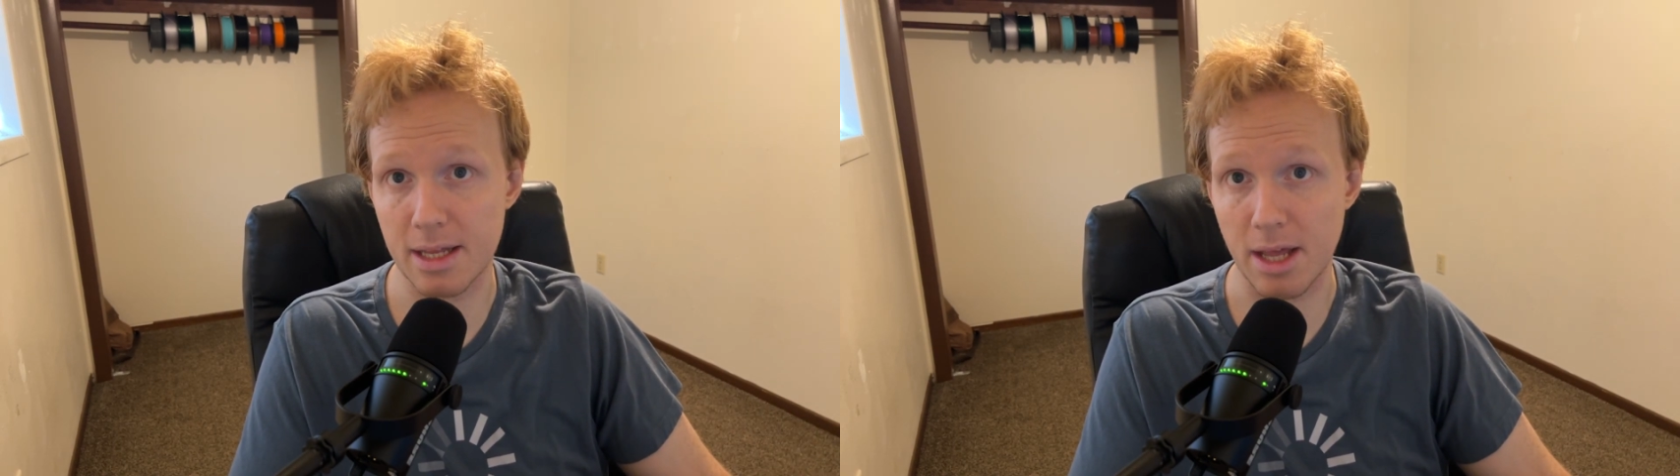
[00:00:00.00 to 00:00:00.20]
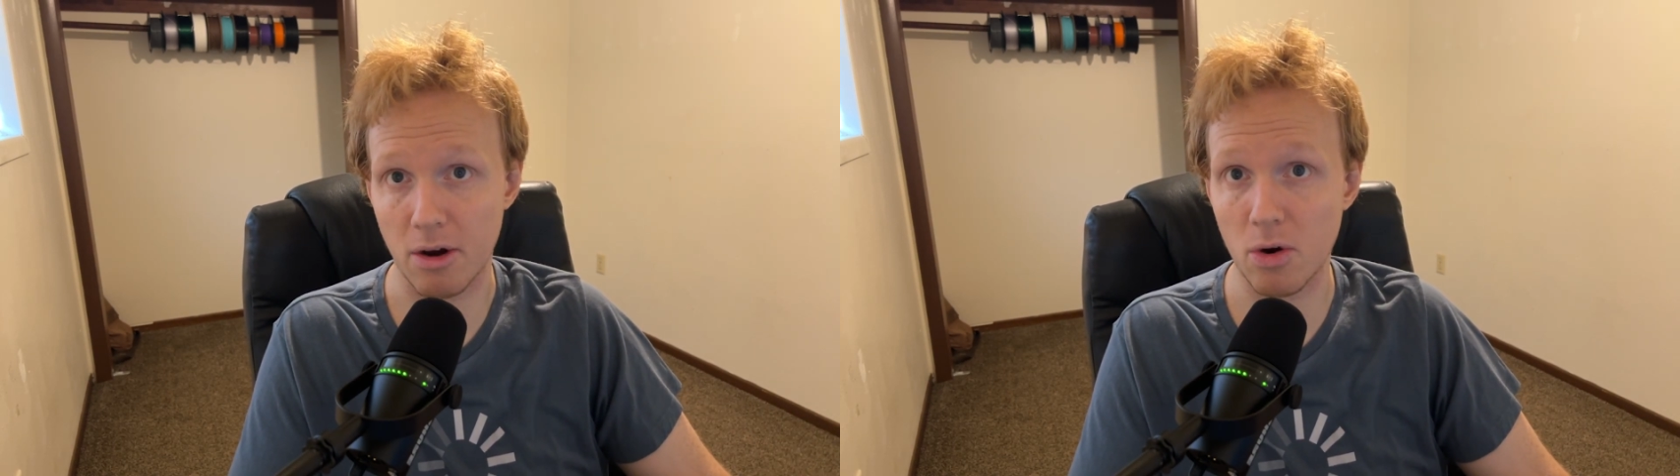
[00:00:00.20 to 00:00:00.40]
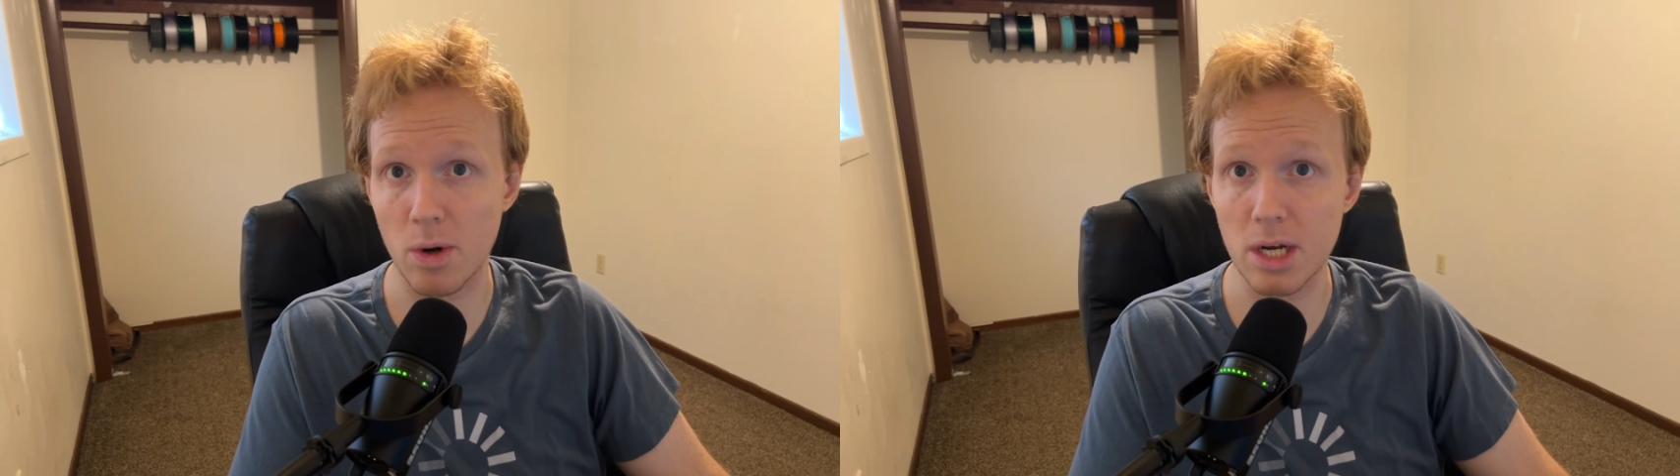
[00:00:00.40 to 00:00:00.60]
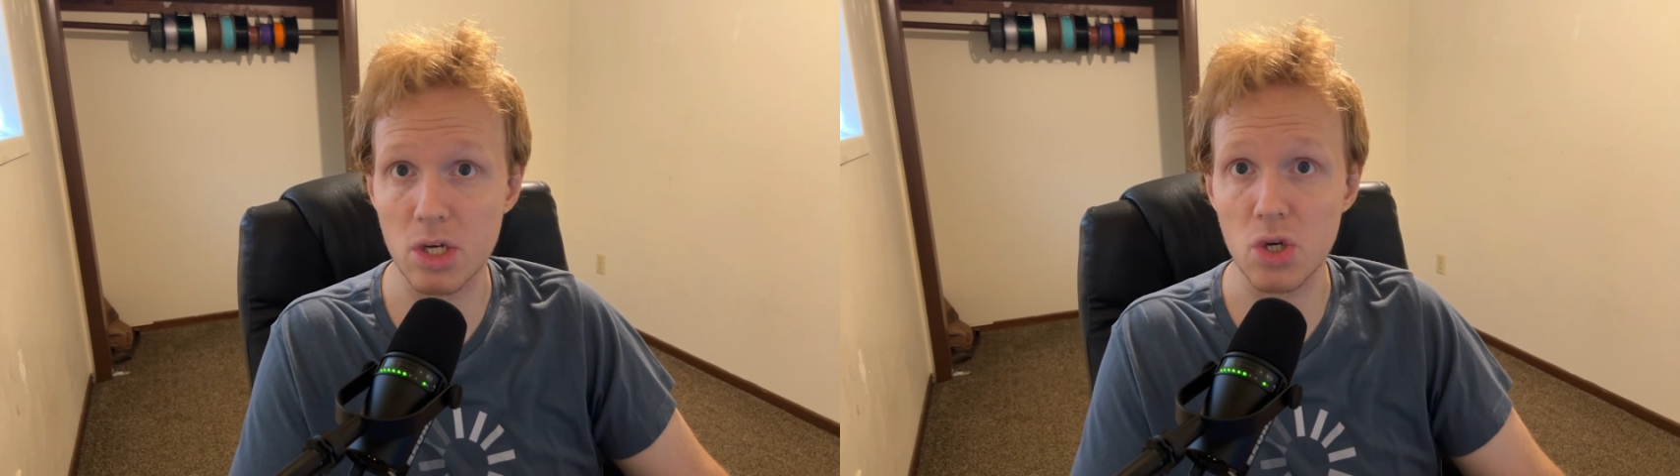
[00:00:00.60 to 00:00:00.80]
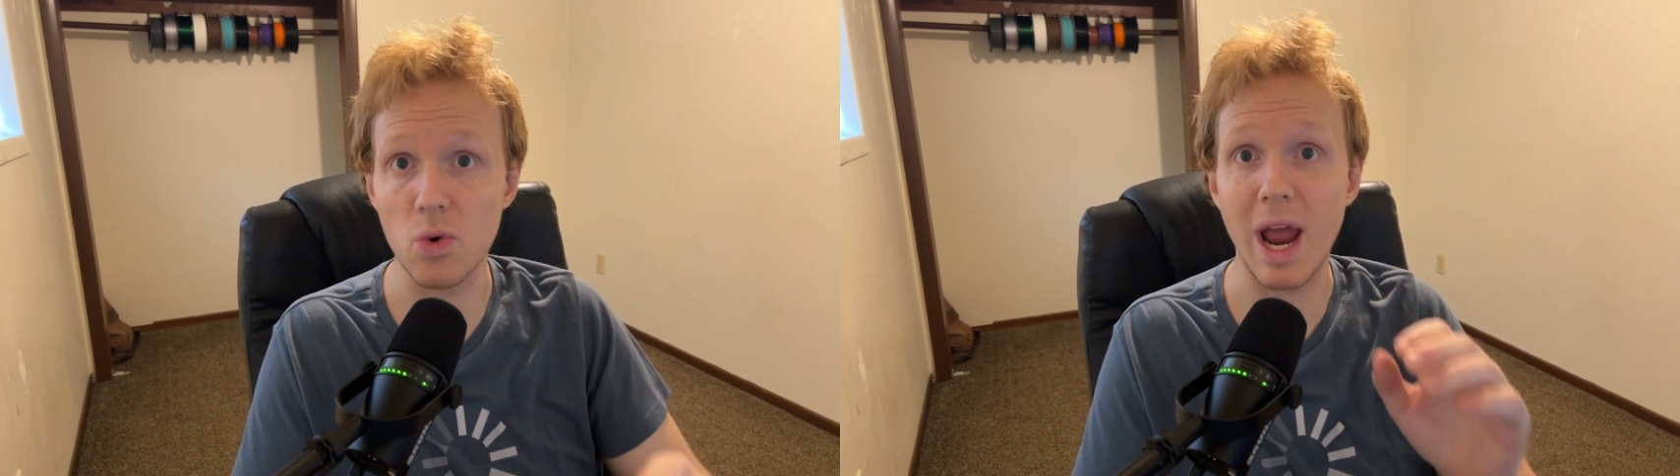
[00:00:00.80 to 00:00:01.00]
They are going to
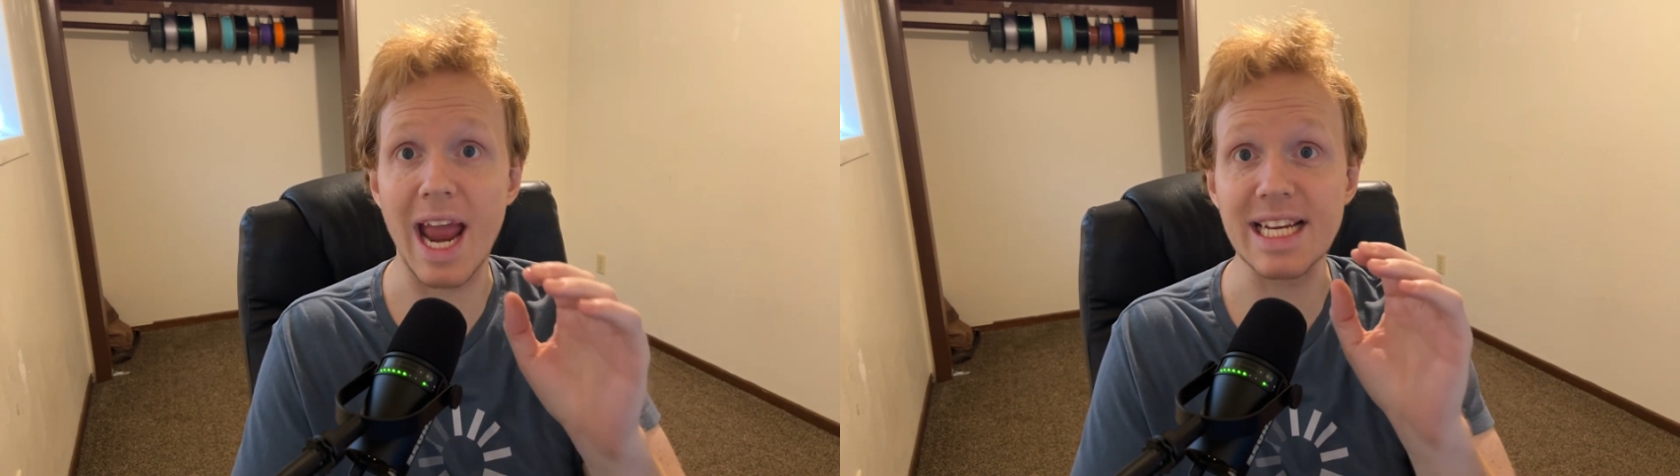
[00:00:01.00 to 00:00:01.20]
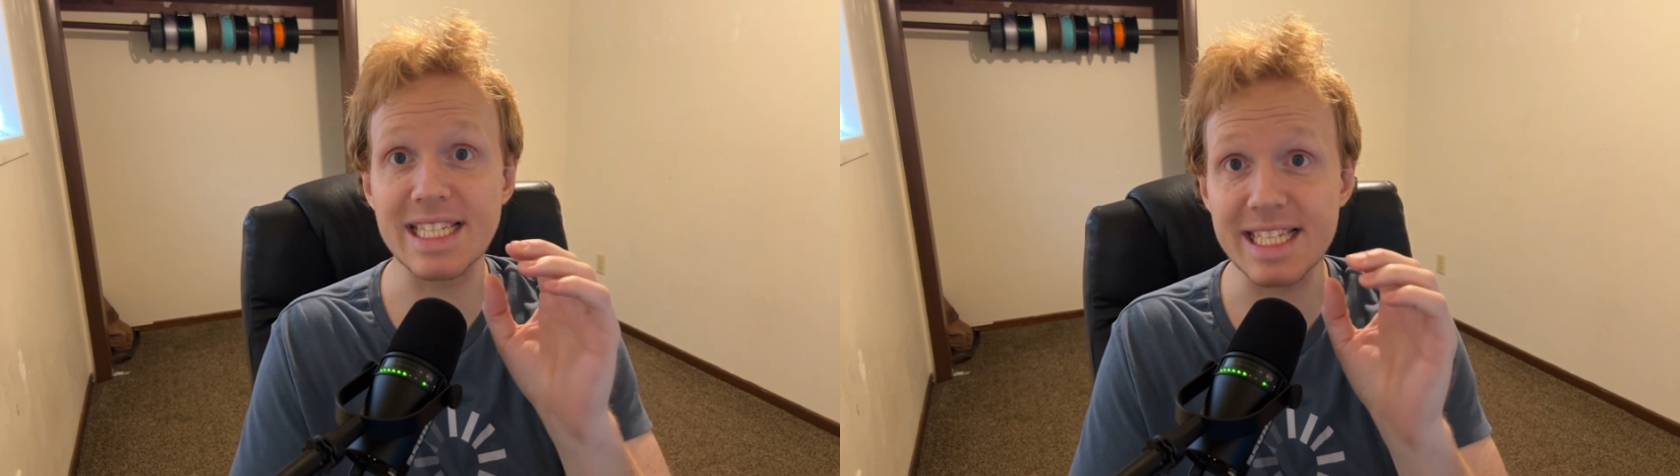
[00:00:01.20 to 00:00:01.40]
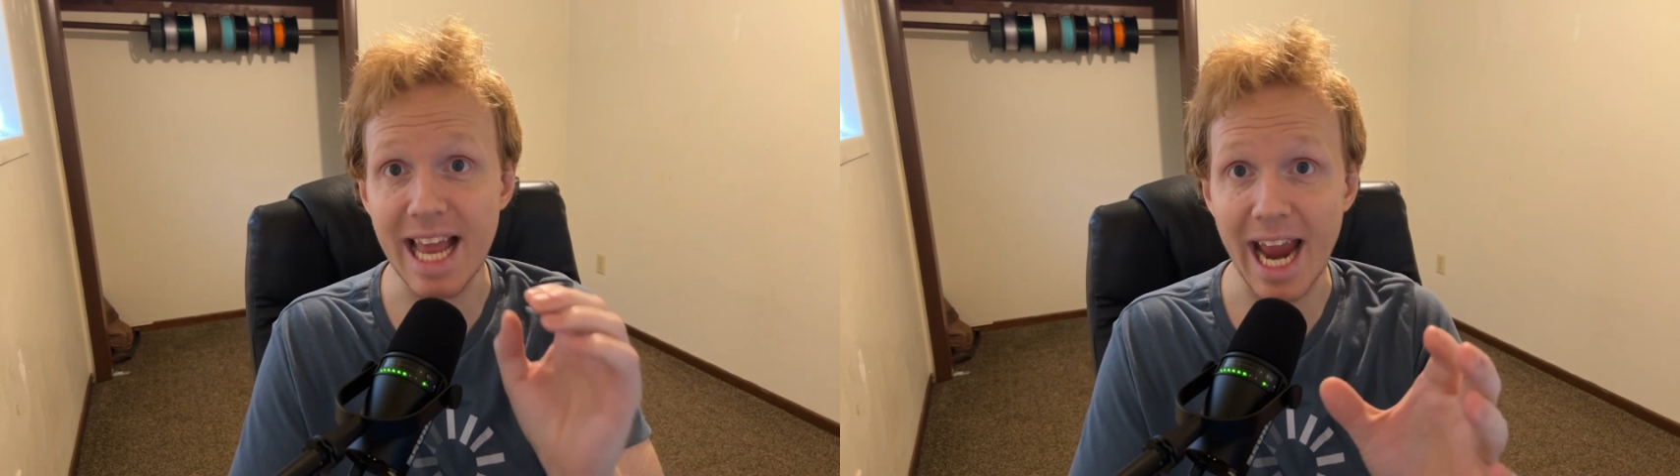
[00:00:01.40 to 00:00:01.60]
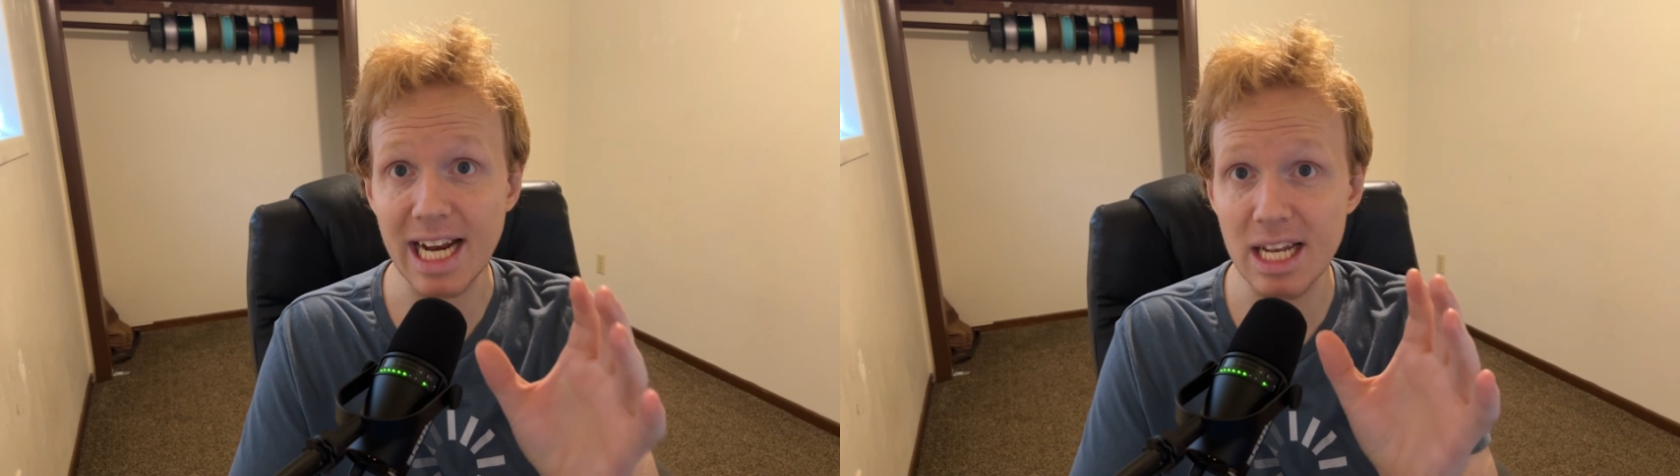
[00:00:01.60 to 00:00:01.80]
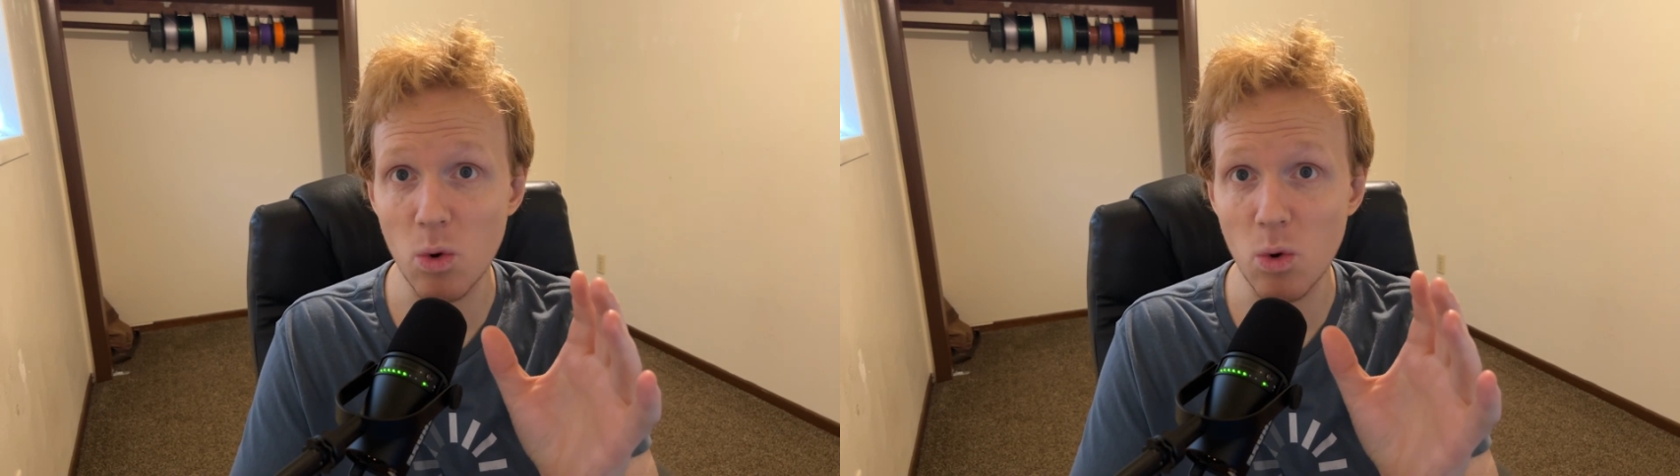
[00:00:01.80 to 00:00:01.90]
do exactly